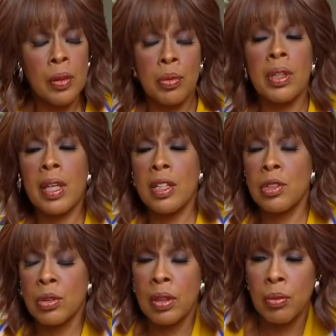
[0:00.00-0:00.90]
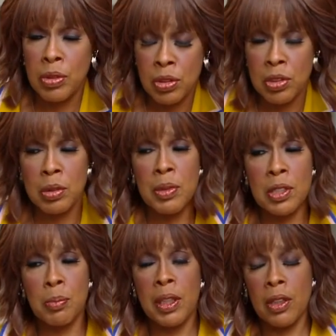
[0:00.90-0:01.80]
the case it was
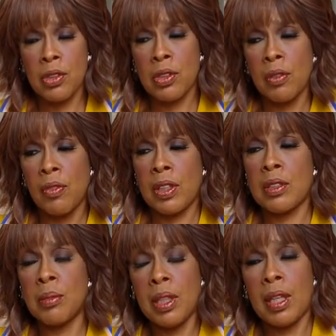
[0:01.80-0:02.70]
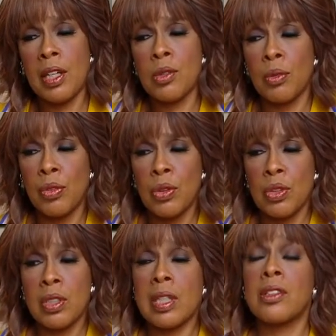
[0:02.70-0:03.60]
dismissed because the victim in the case refused
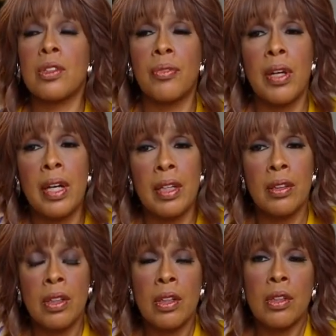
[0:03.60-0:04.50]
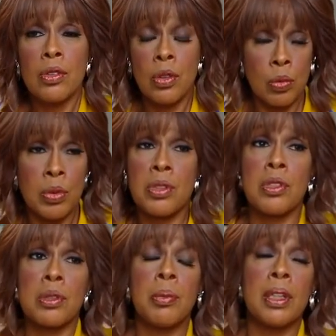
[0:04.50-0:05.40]
to testify, so it was
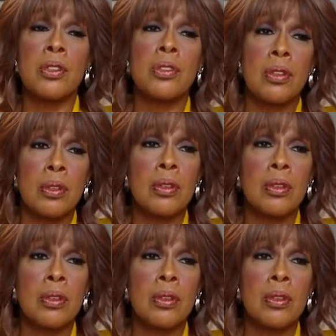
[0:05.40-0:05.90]
dismissed.